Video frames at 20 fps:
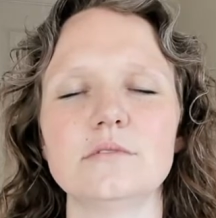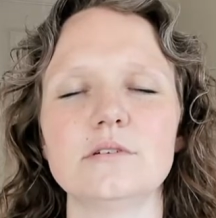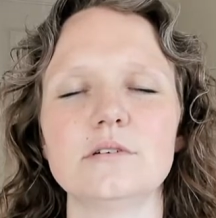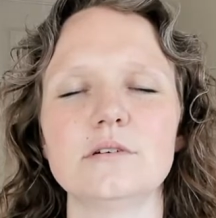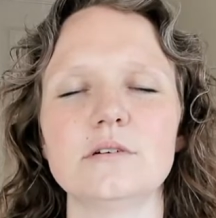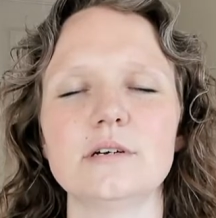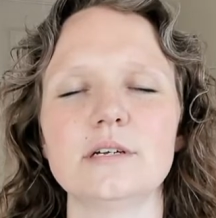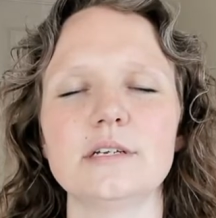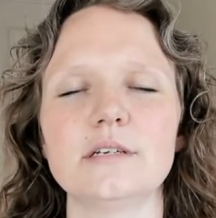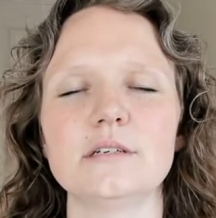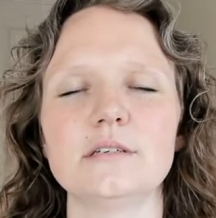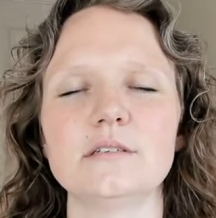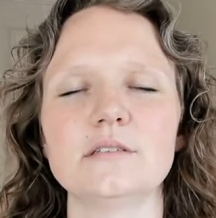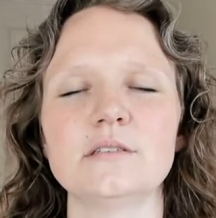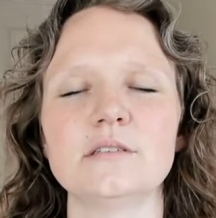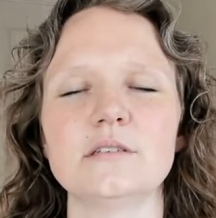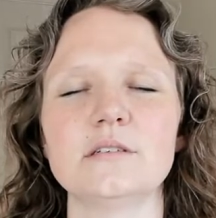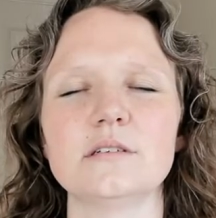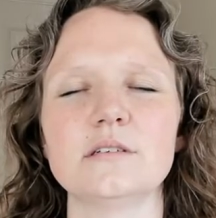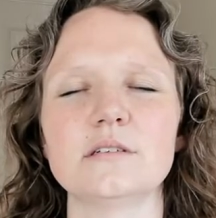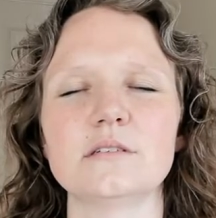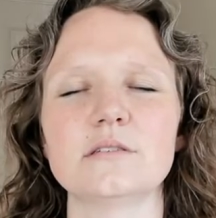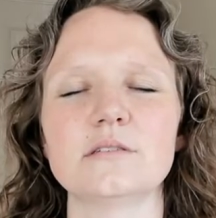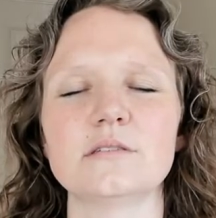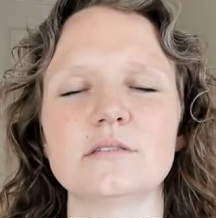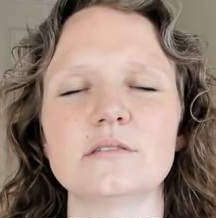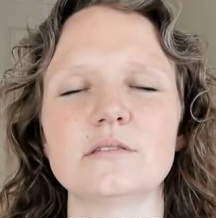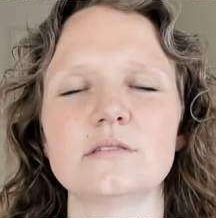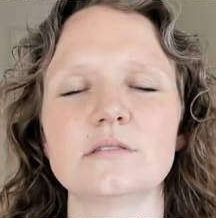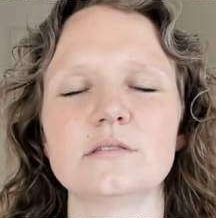What is
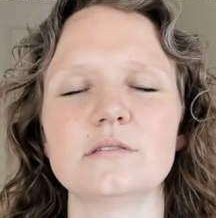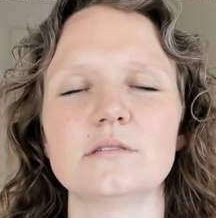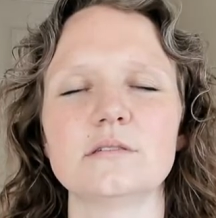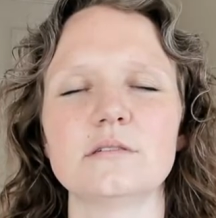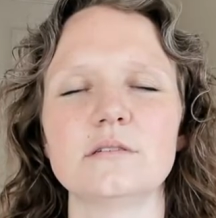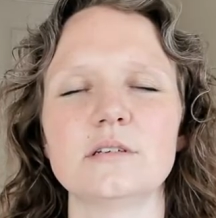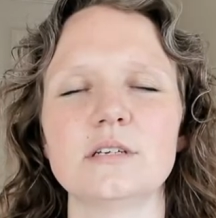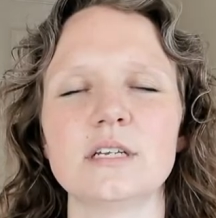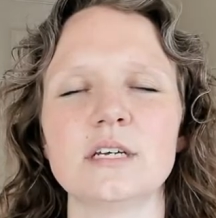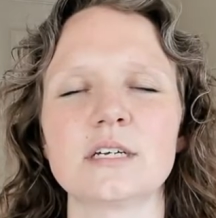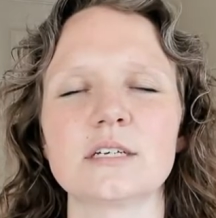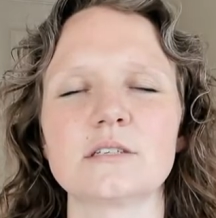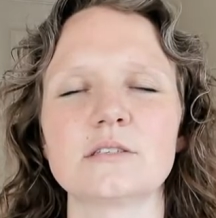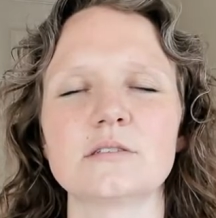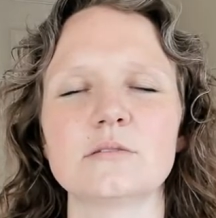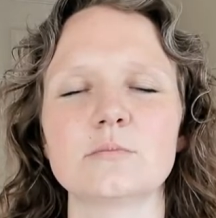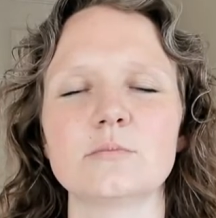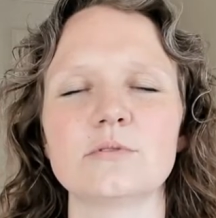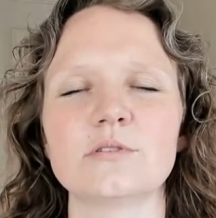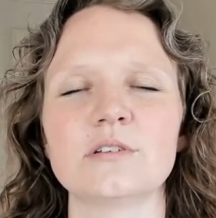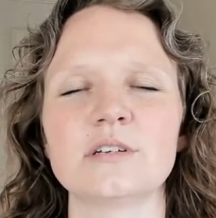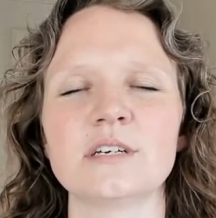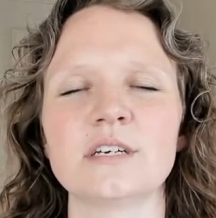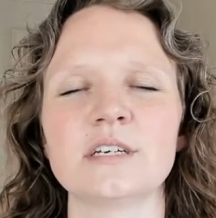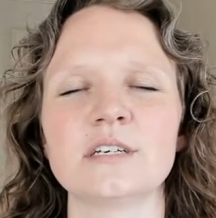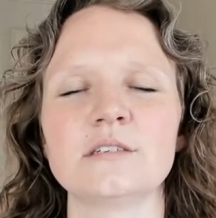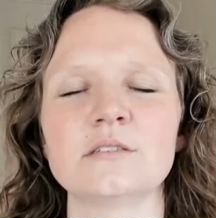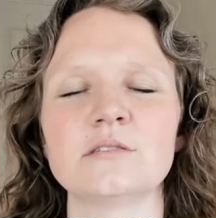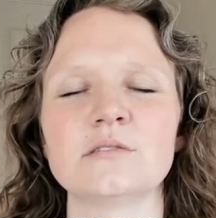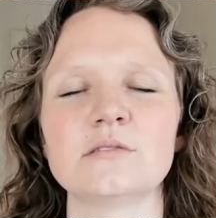this next
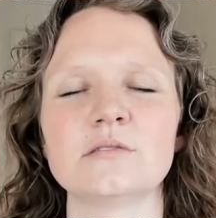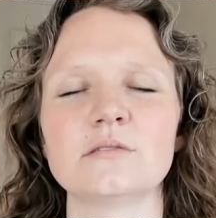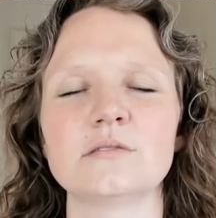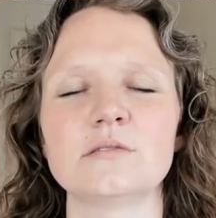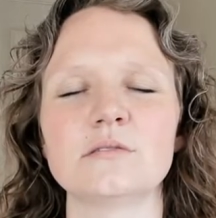place?